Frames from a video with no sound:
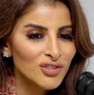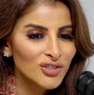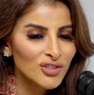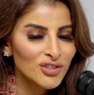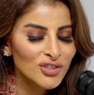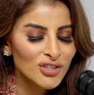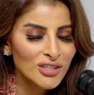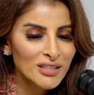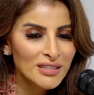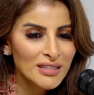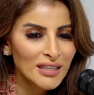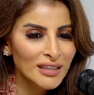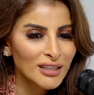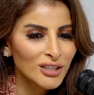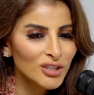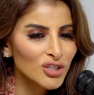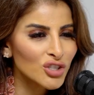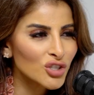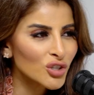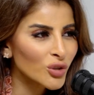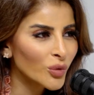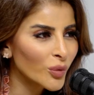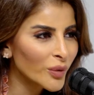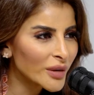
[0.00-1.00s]
just like a
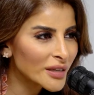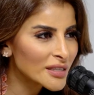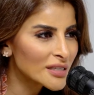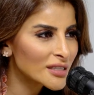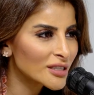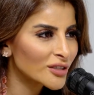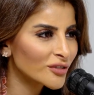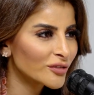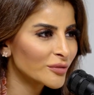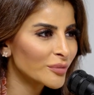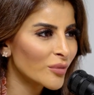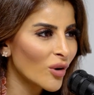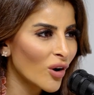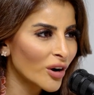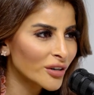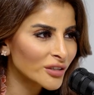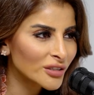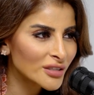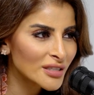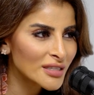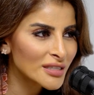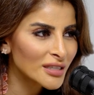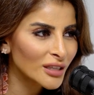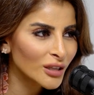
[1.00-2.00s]
twist of
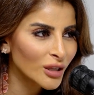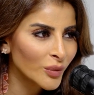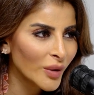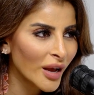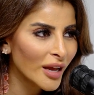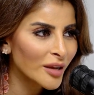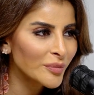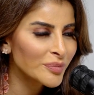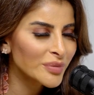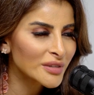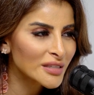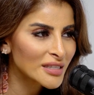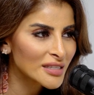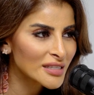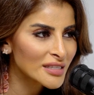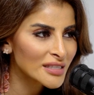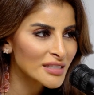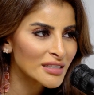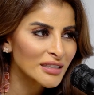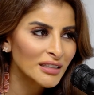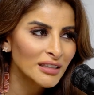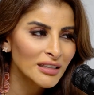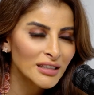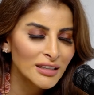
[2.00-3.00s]
modern silhouette, but
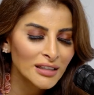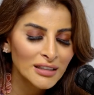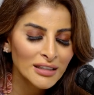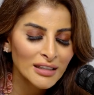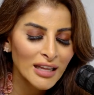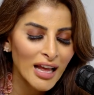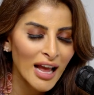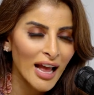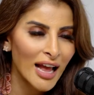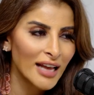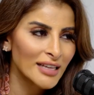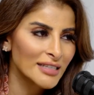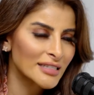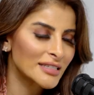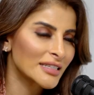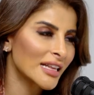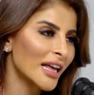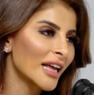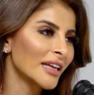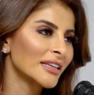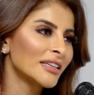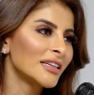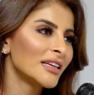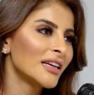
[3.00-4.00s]
still has
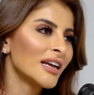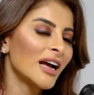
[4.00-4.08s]
that